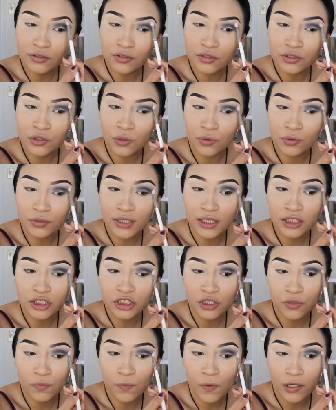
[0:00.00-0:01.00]
to the tone that
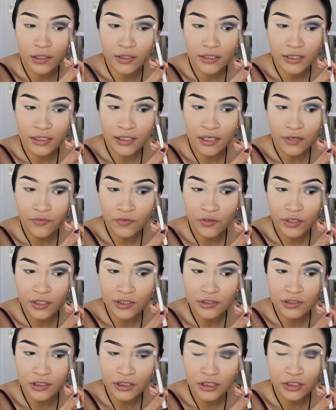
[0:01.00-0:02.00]
she wanted after I
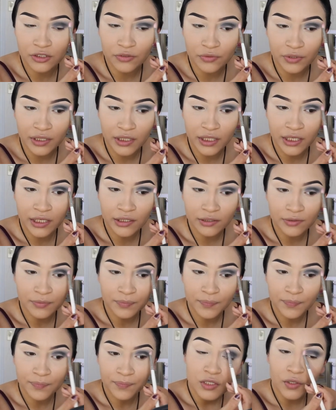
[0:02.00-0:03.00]
started doing that.
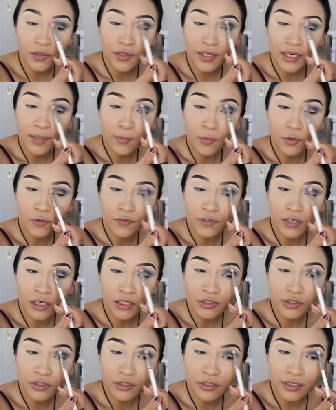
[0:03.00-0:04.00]
So then I moved
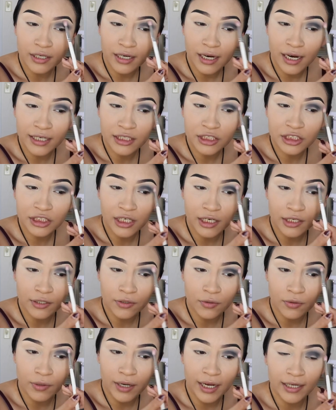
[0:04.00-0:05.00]
on to her
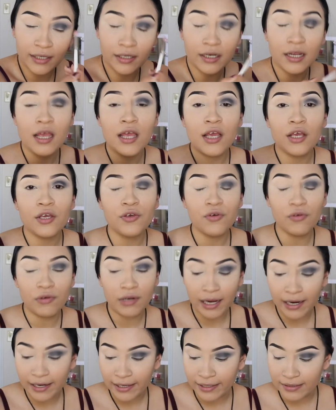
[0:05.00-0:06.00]
eyeshadow. And you
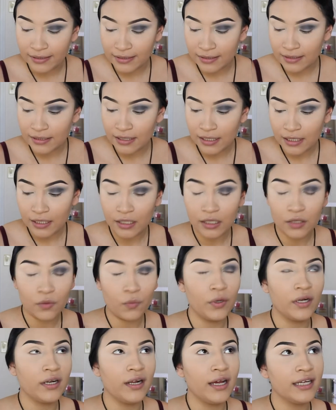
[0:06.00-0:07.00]
guys,
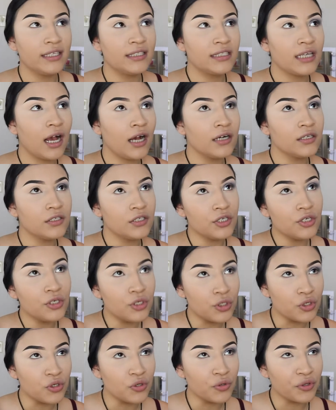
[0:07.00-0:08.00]
when I tell
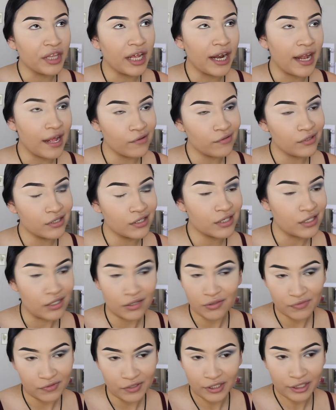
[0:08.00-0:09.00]
you that I was
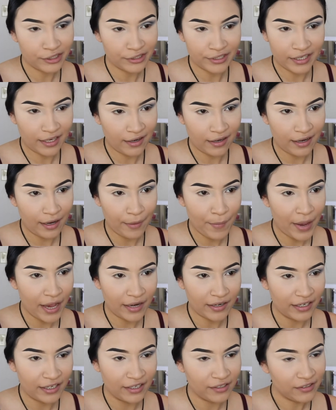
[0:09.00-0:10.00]
so frustrated and
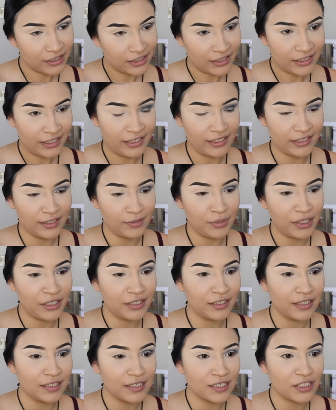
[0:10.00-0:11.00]
mad and irritated
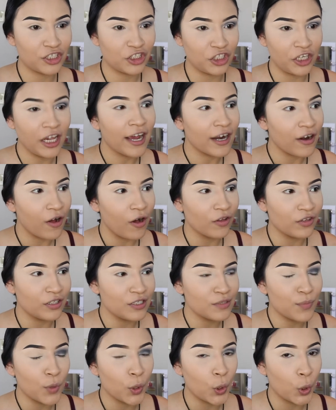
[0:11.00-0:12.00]
because she had all
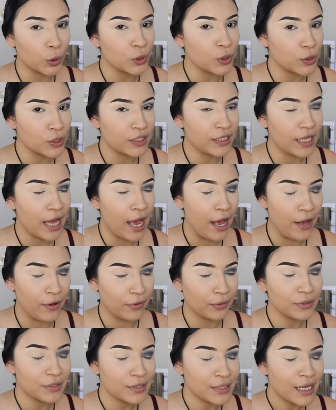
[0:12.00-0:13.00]
these mocosas in the
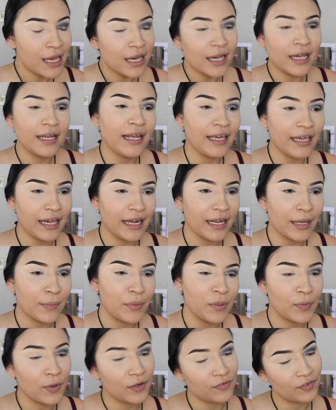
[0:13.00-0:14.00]
house. And I get it,
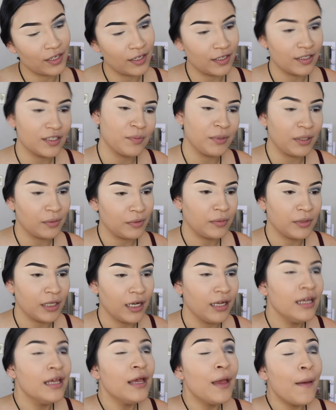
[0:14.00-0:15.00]
people have kids, blah, blah,
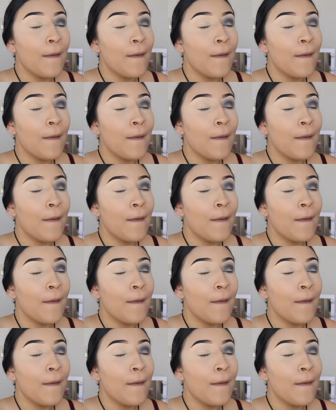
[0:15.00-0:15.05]
blah.